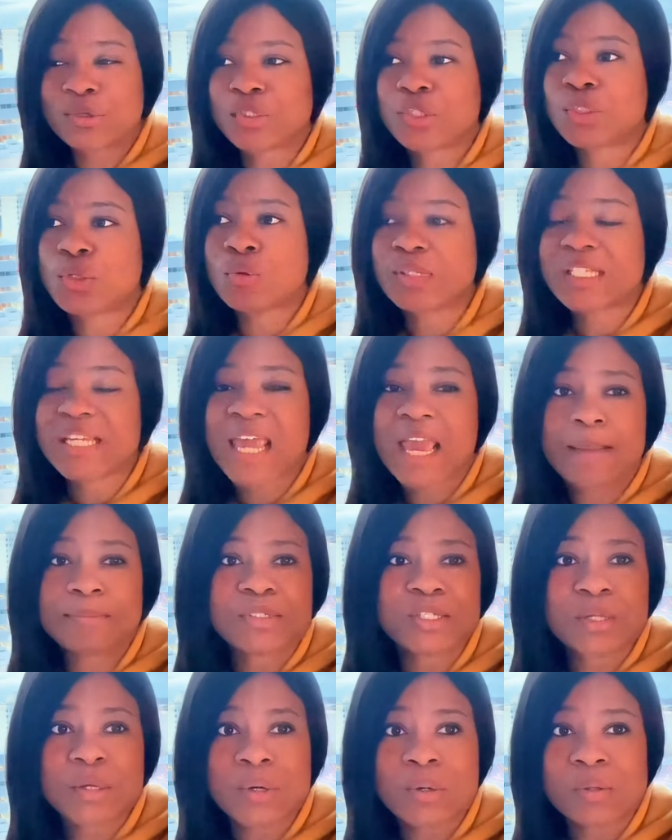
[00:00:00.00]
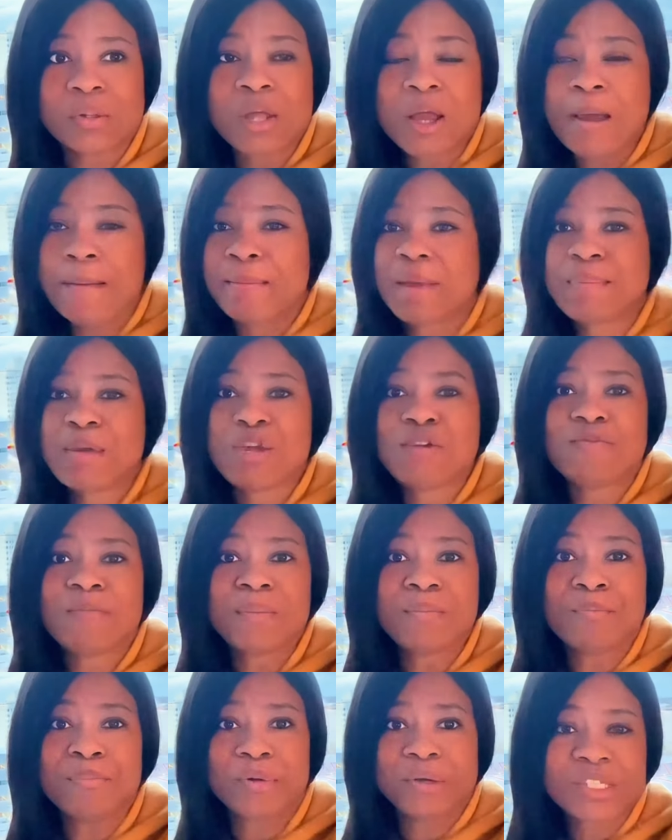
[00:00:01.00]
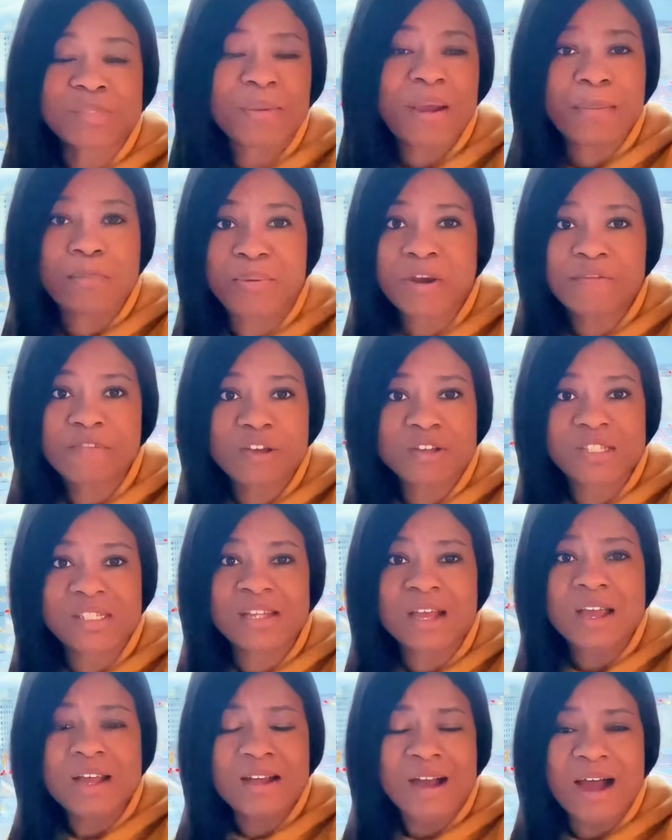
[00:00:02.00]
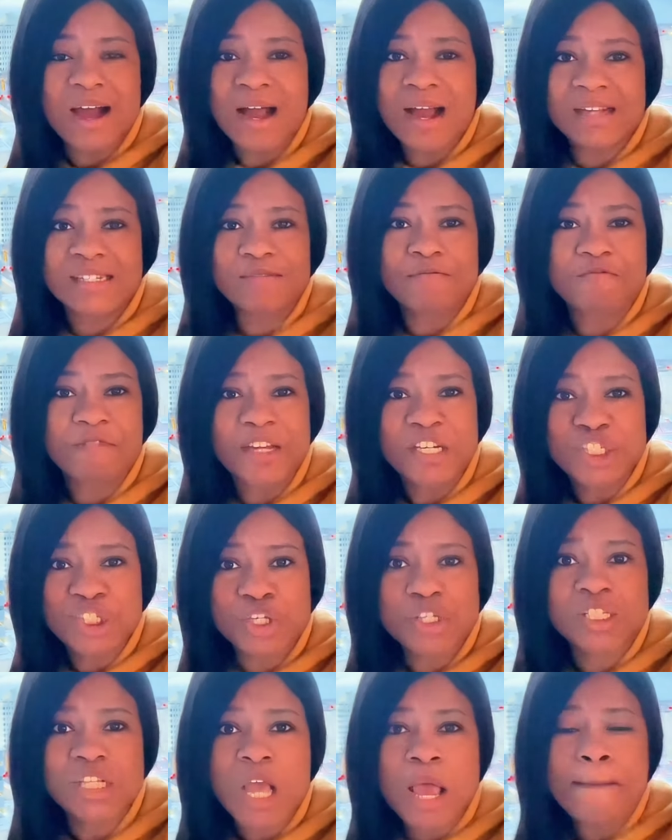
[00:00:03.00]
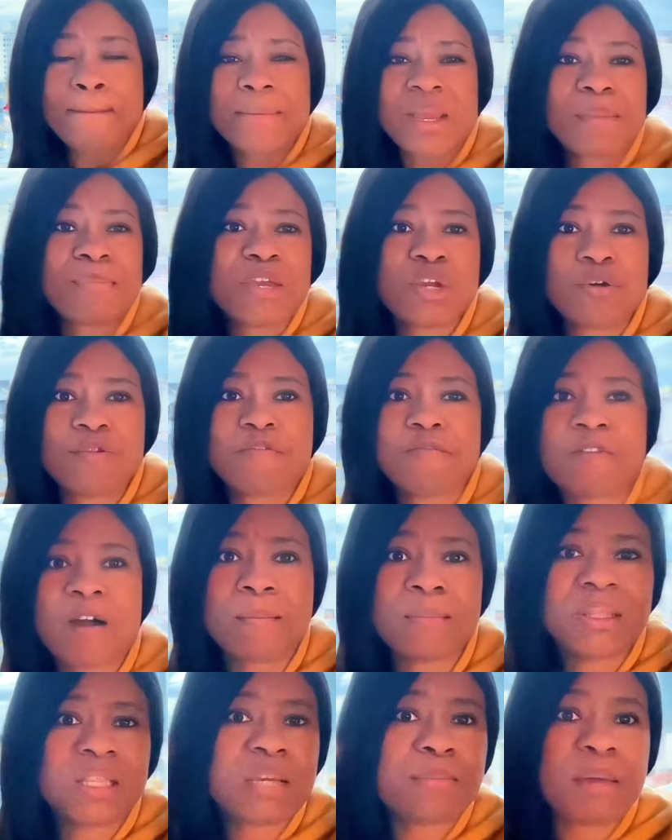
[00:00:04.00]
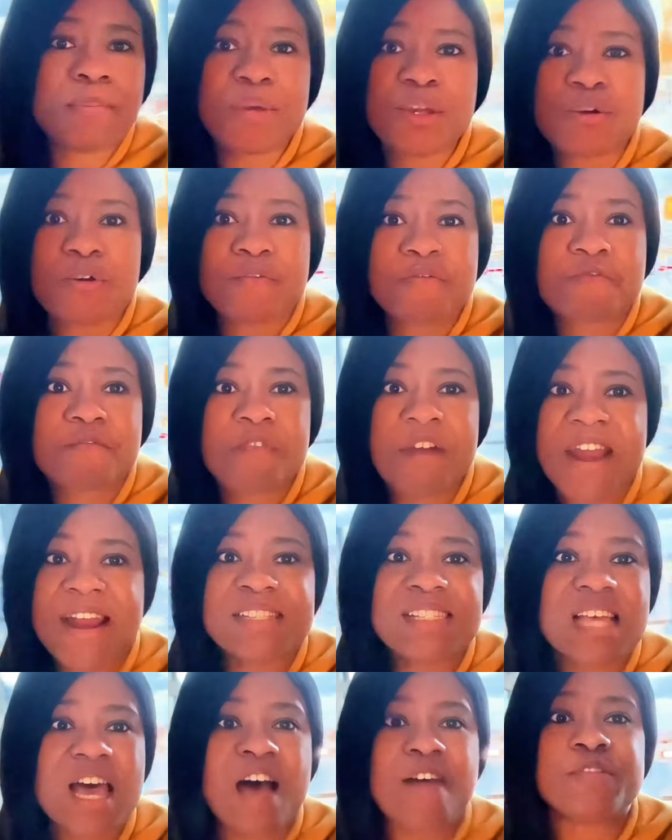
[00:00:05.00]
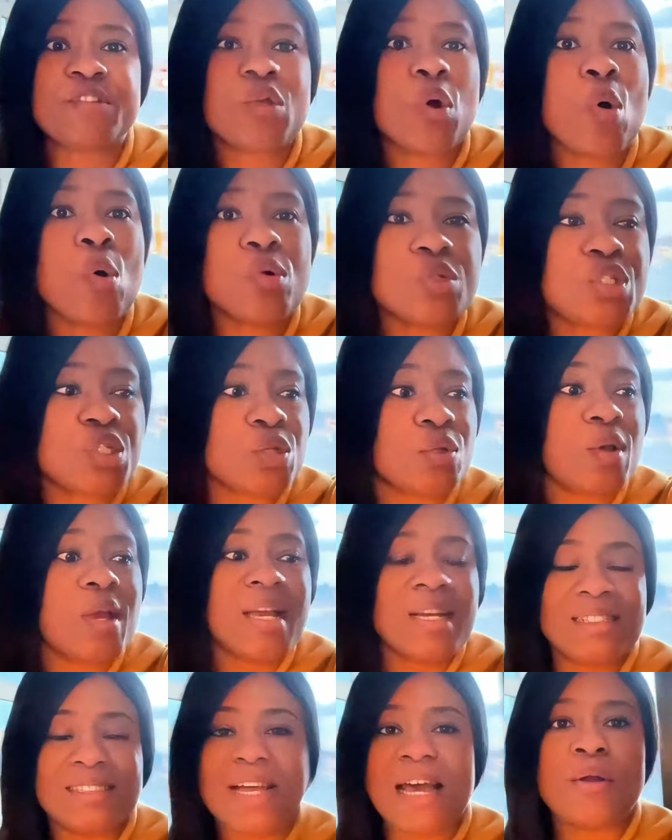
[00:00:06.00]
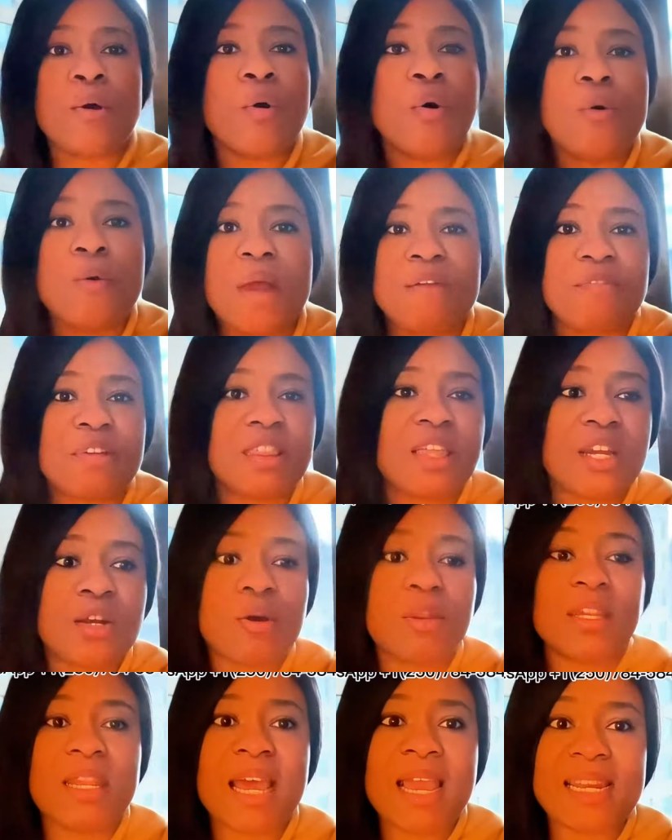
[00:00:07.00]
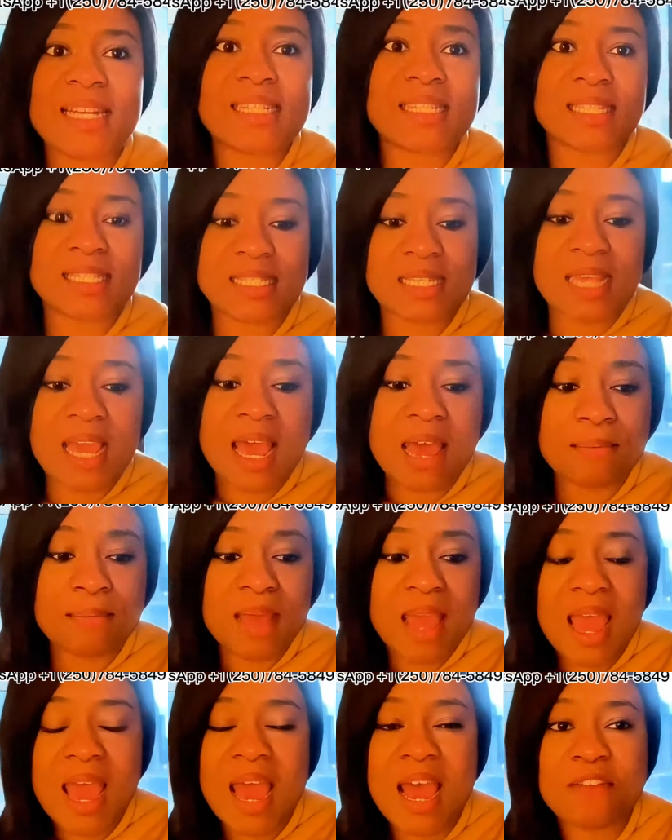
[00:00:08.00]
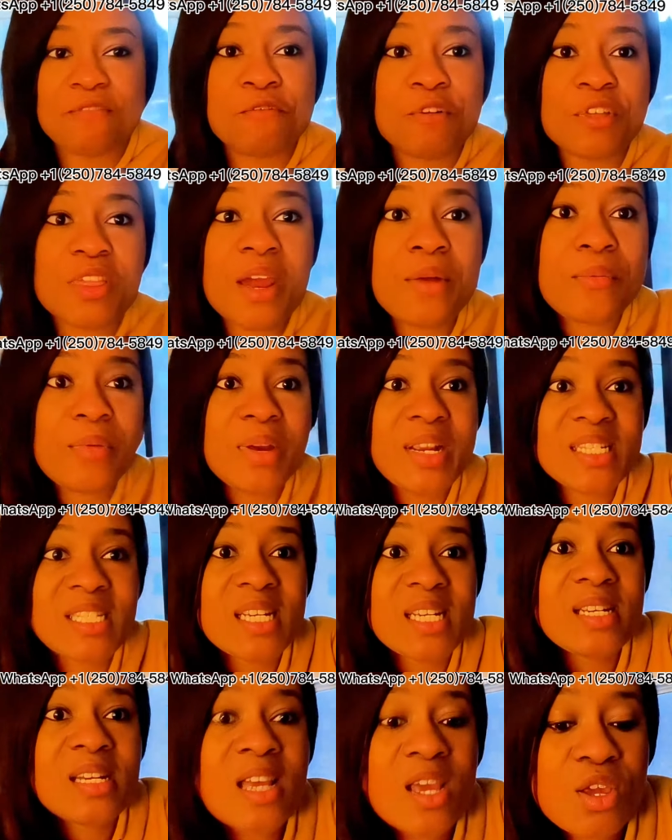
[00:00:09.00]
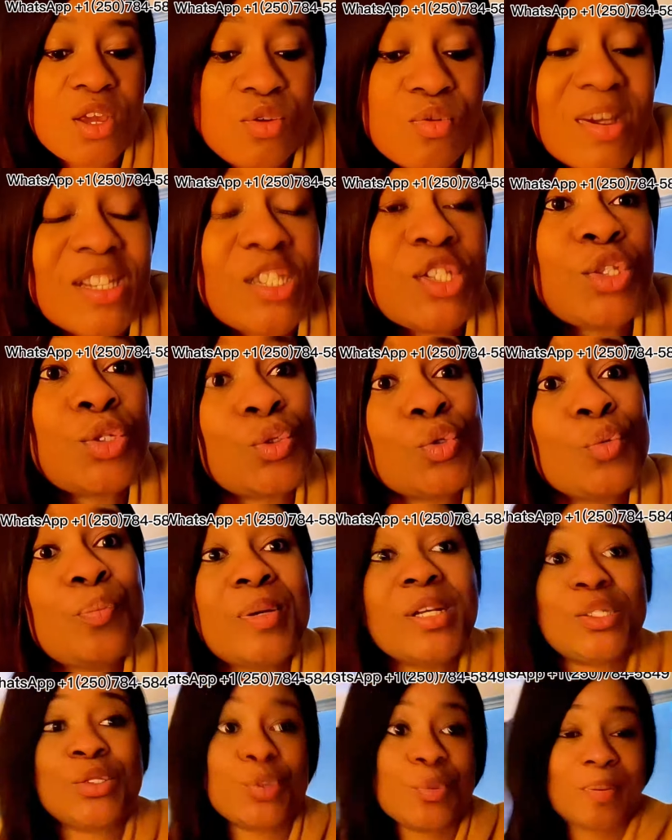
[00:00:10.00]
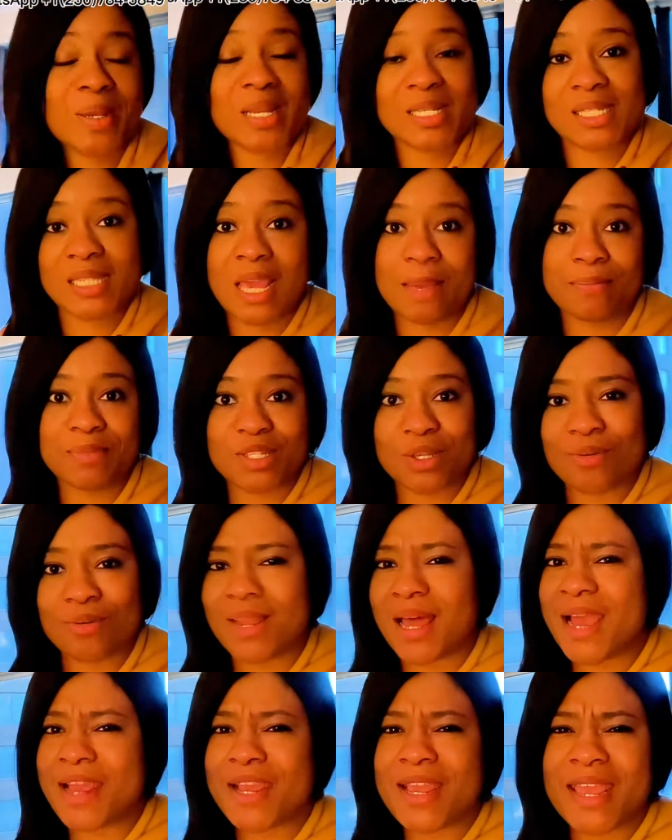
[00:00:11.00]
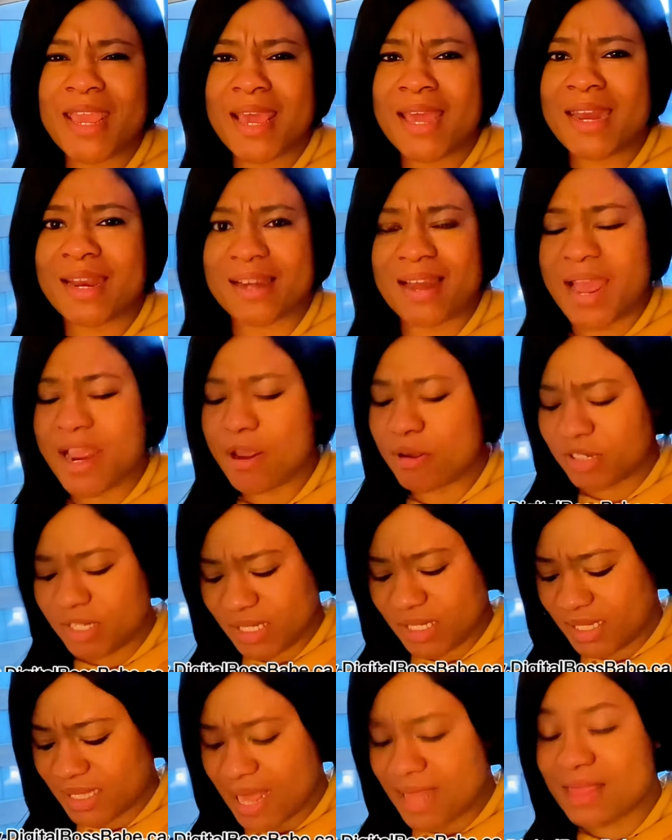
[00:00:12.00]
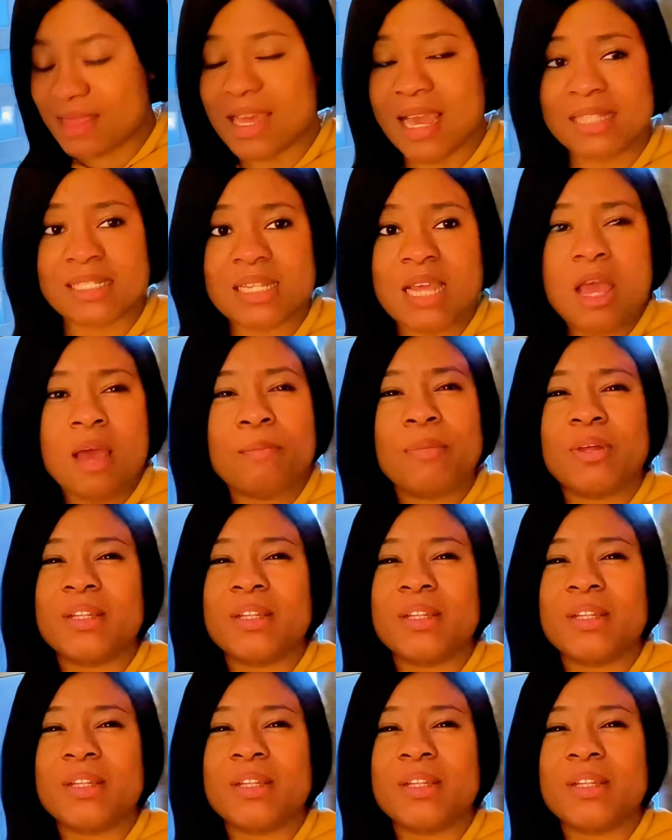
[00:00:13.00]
You're so skeptical. Maybe you've been burnt by previous ventures. Maybe your family, maybe your friends have told you that, oh, everything online is a scam. And for that reason, you are super duper skeptical. I get it. I understand that.